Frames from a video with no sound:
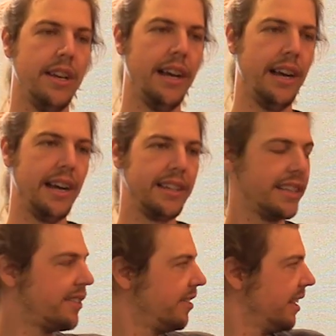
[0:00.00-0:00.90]
Uh, and
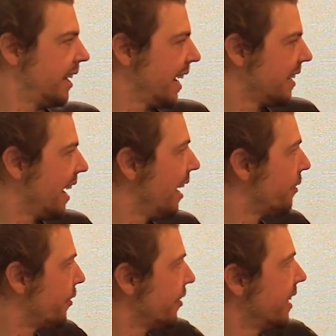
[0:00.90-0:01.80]
you can see kind of how
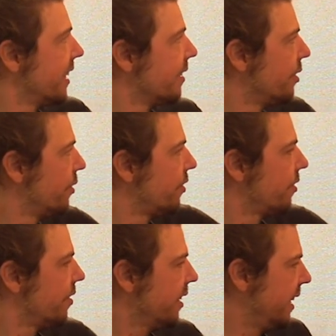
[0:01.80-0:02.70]
free and
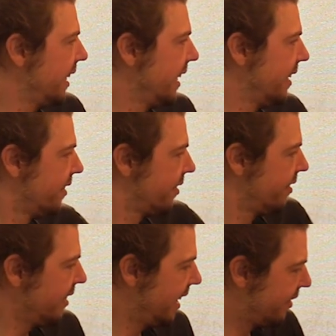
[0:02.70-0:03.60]
loose it
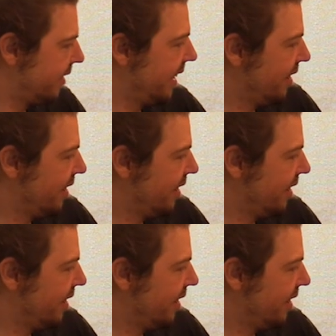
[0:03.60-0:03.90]
is as uh,